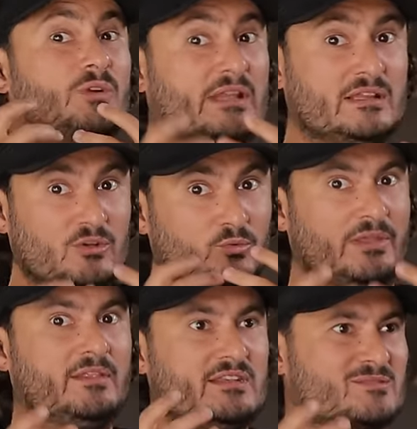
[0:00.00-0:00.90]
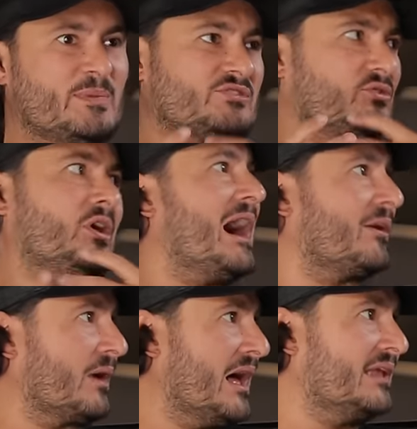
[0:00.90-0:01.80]
really, really special
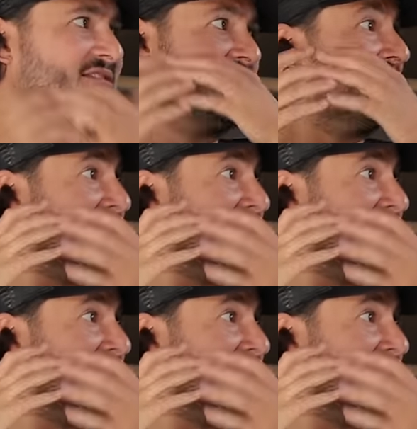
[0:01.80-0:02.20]
hot rods